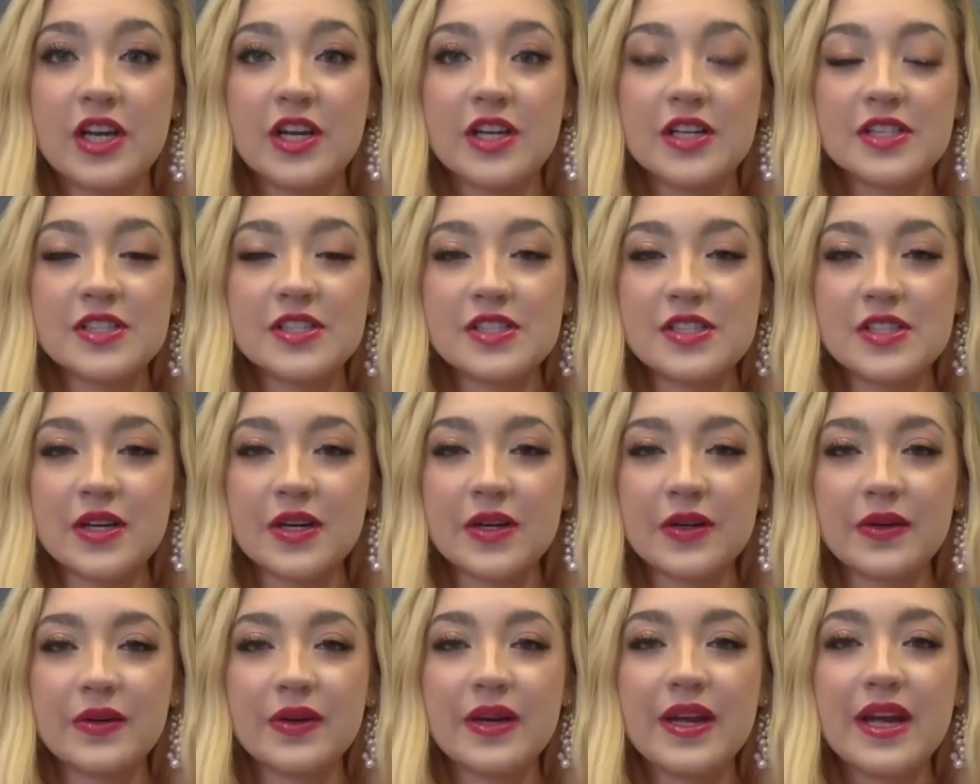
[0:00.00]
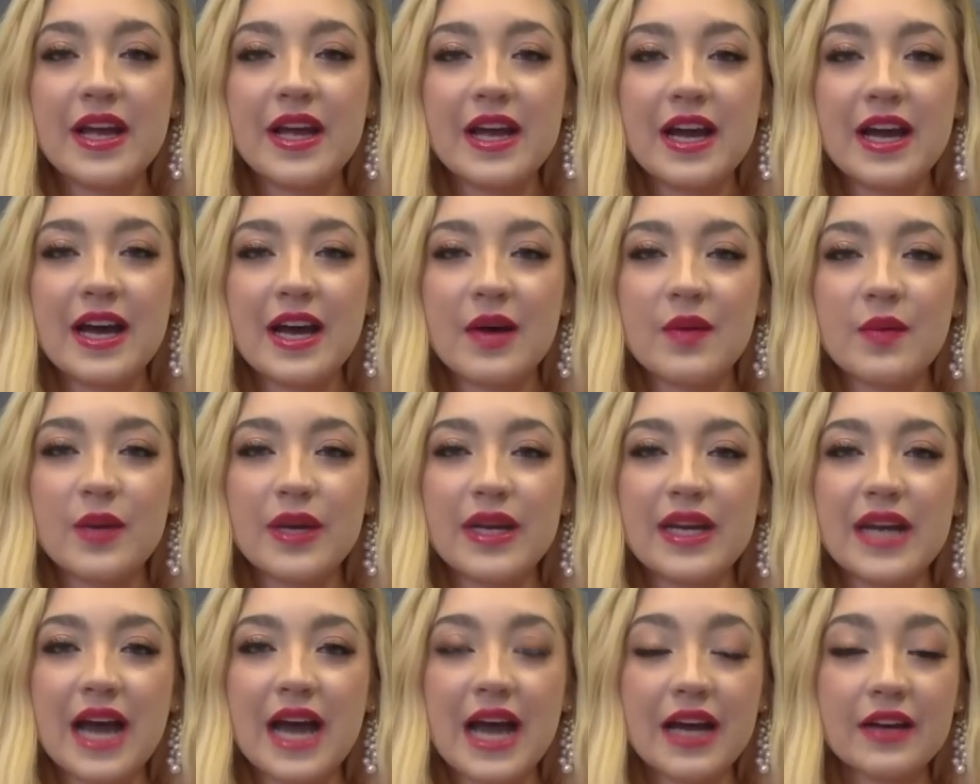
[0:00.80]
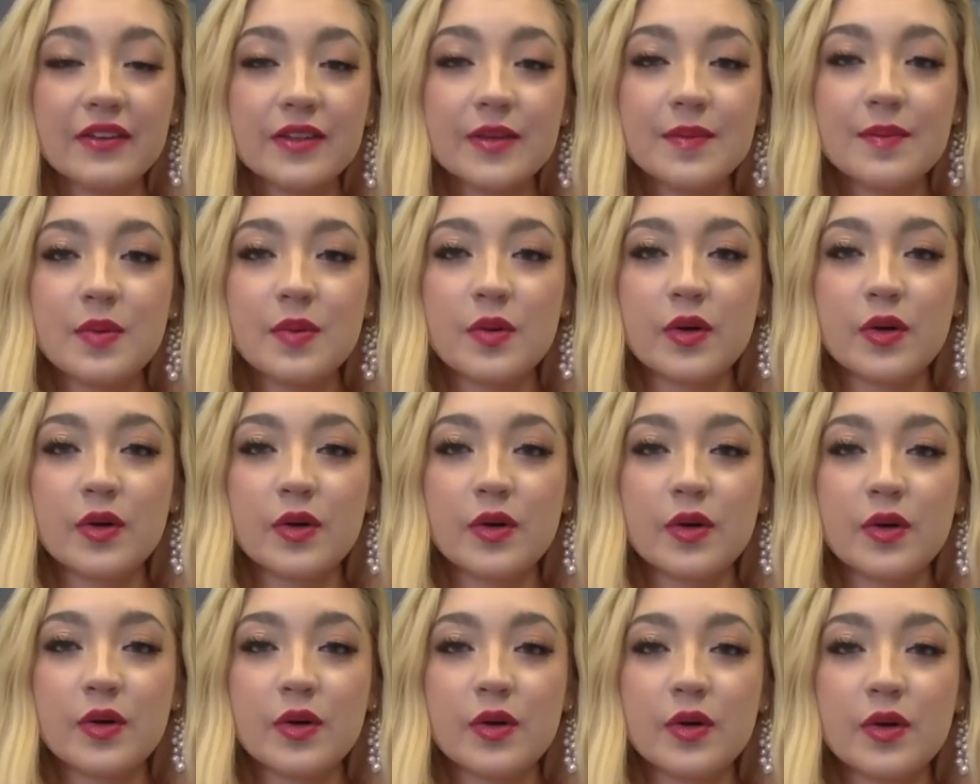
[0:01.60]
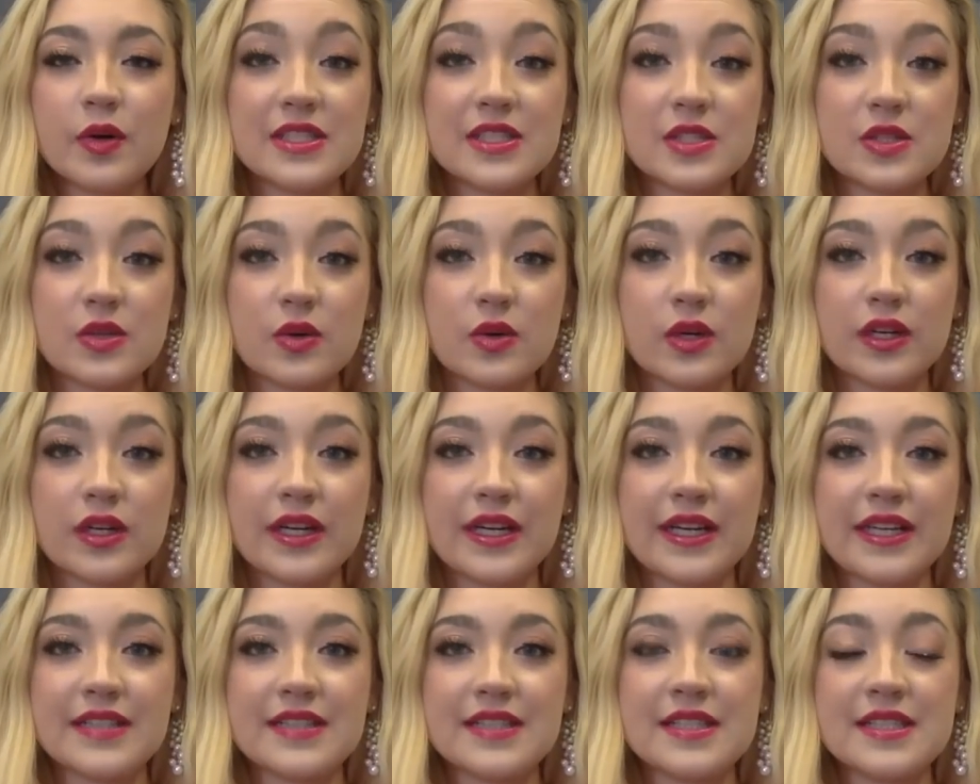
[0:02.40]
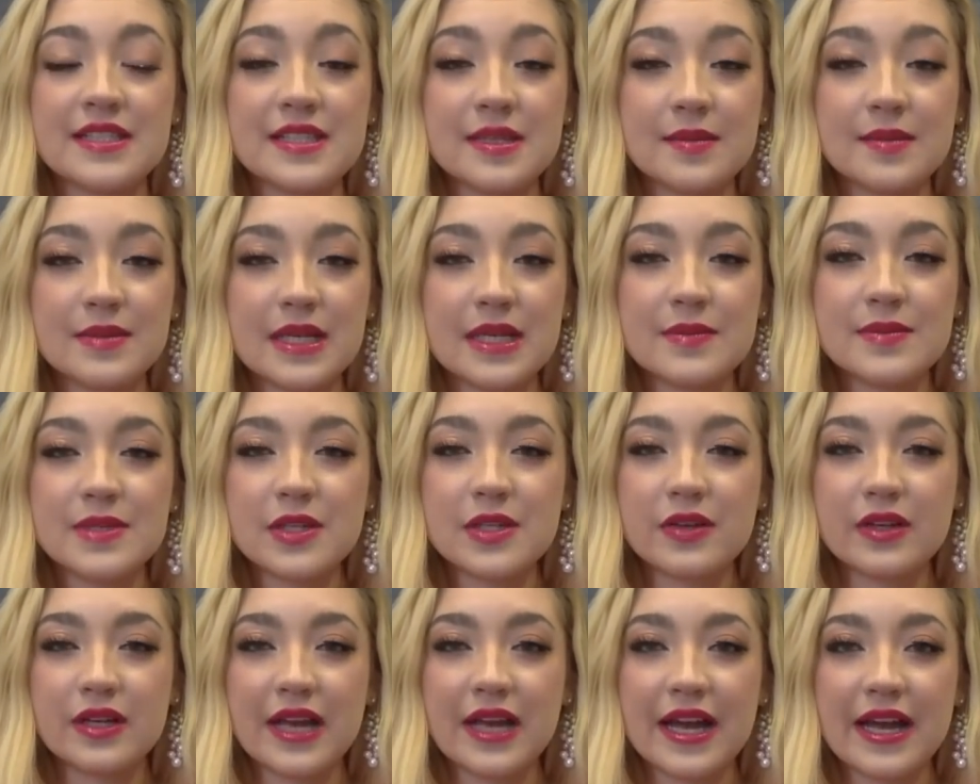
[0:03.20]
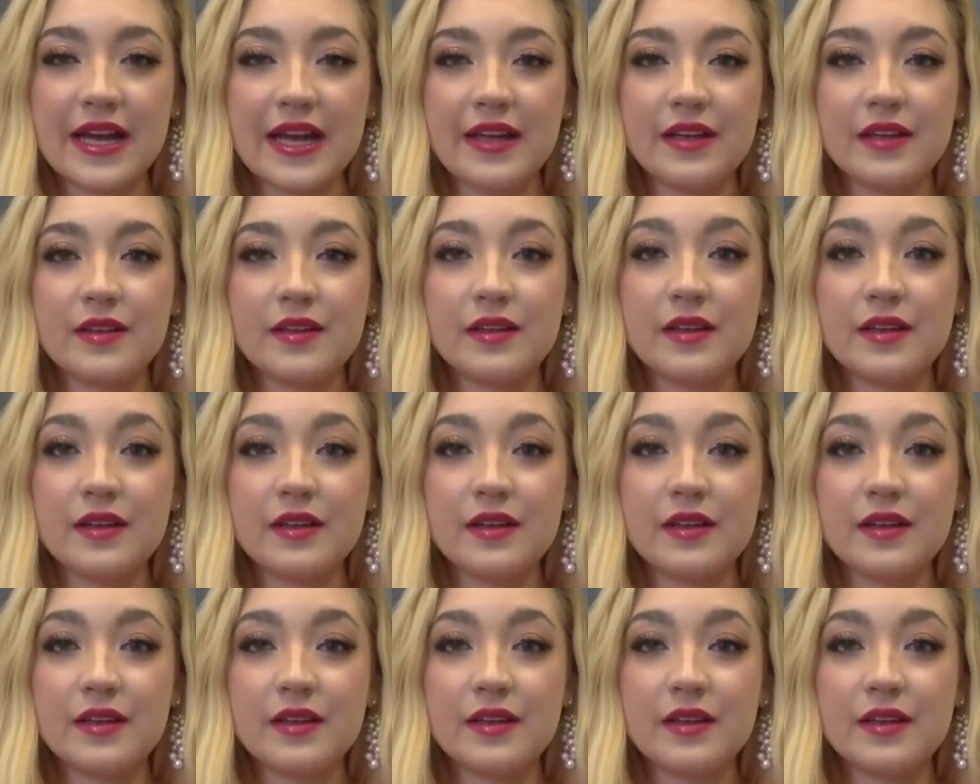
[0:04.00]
So when I report on my stories, sometimes I'll get